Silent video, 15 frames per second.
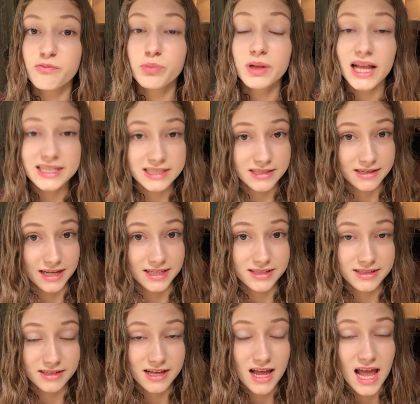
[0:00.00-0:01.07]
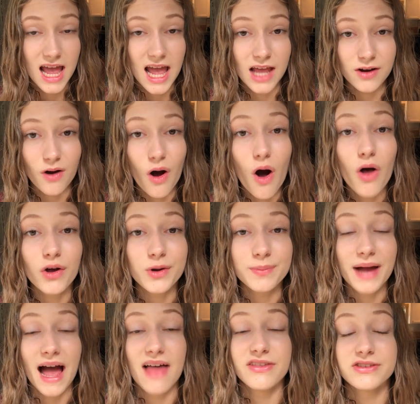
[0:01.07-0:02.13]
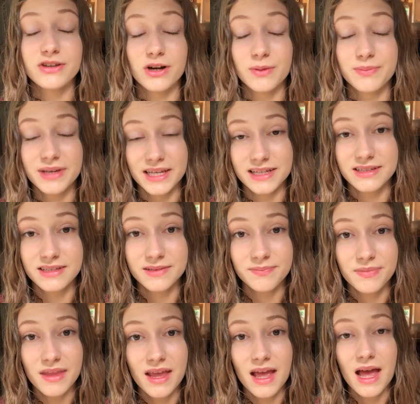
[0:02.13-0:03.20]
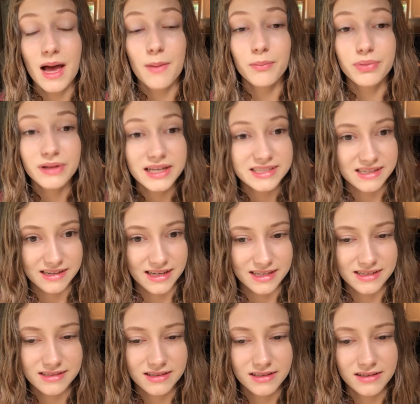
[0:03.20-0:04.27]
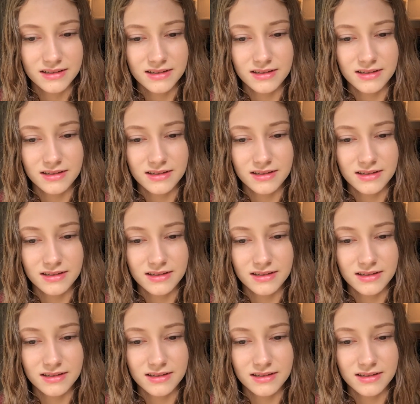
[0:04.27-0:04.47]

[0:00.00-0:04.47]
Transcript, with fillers: pleasantness, and all her paths are peace. Pleasantness.